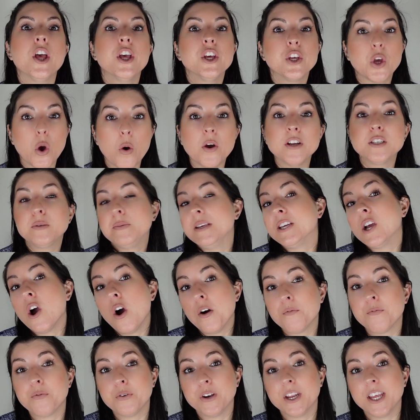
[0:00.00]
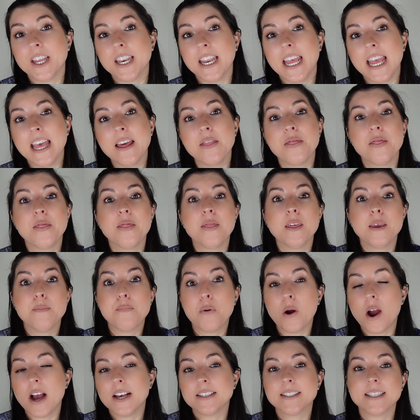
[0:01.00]
going to be confident in the
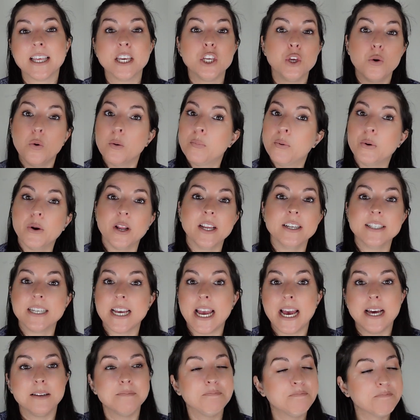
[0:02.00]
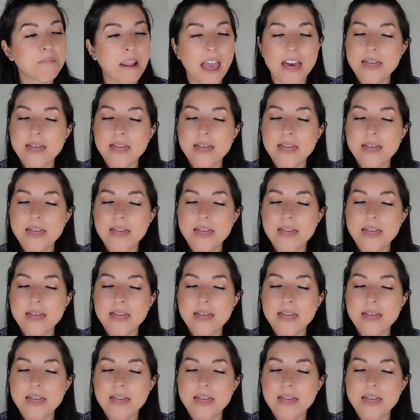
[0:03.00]
price that you are putting down.